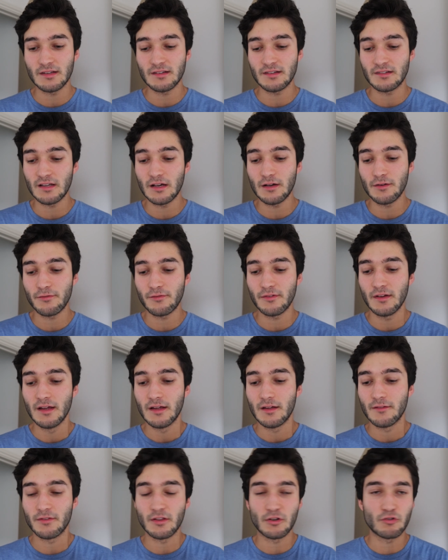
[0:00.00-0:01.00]
and stuff.
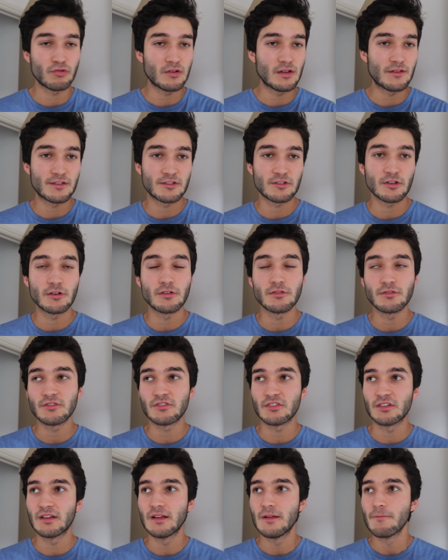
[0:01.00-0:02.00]
The Tree of
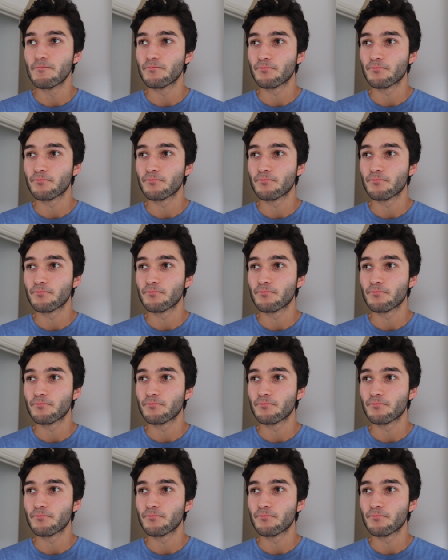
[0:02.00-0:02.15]
Souls and